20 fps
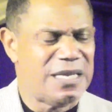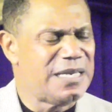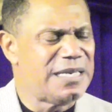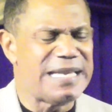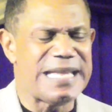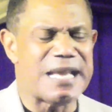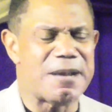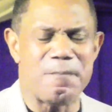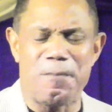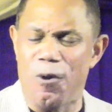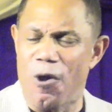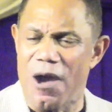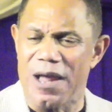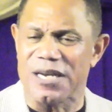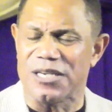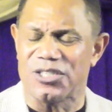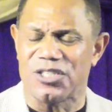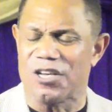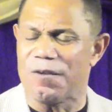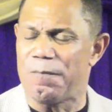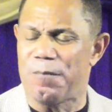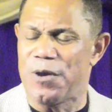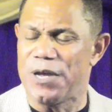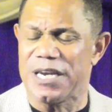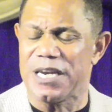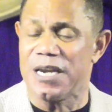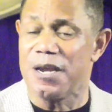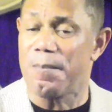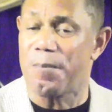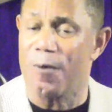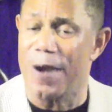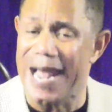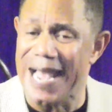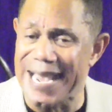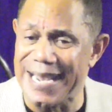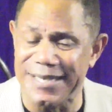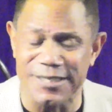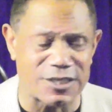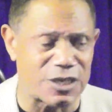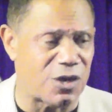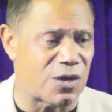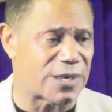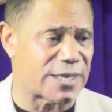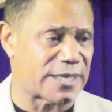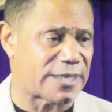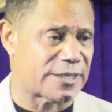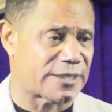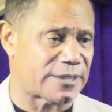the importance of putting a praise on it.